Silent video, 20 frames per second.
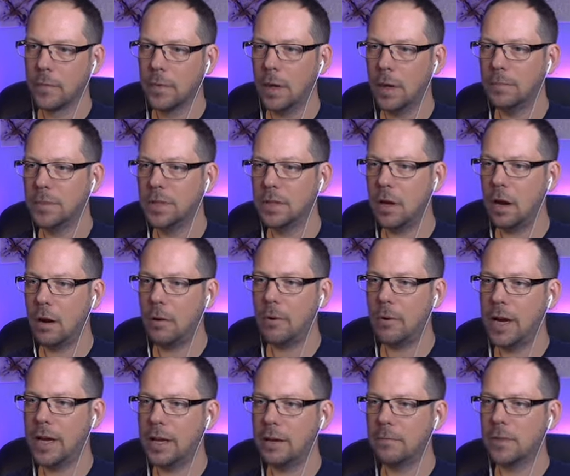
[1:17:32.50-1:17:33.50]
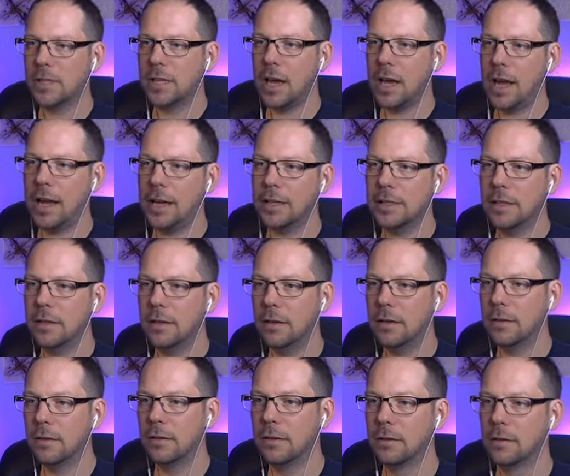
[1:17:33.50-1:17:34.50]
I'm sorry. It was an
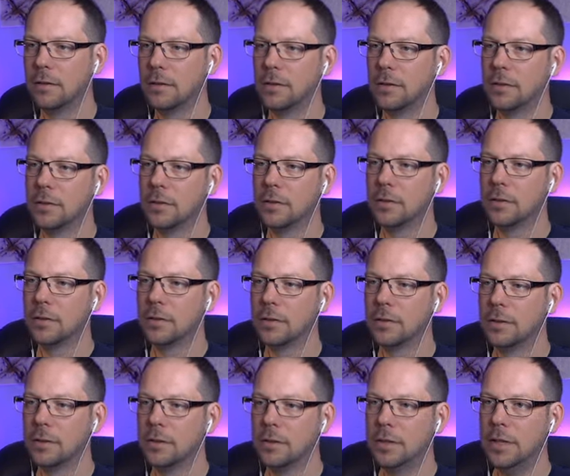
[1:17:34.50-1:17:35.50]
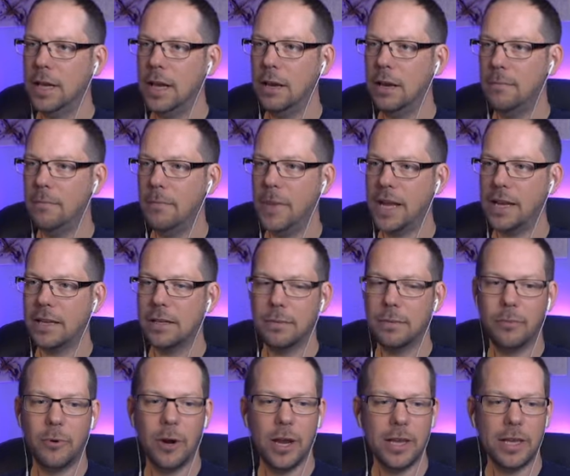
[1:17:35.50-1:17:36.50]
accident. Didn't mean to
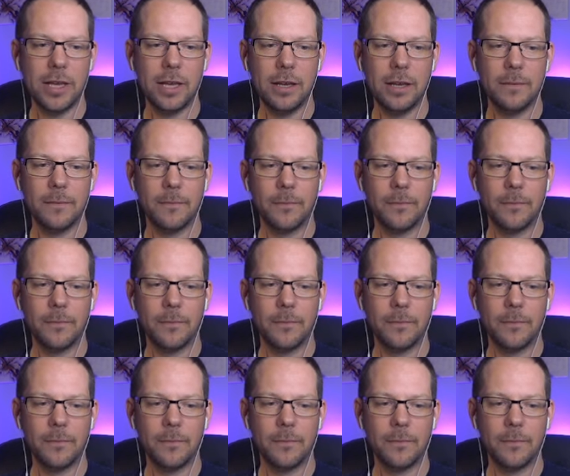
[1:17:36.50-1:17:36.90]
break it.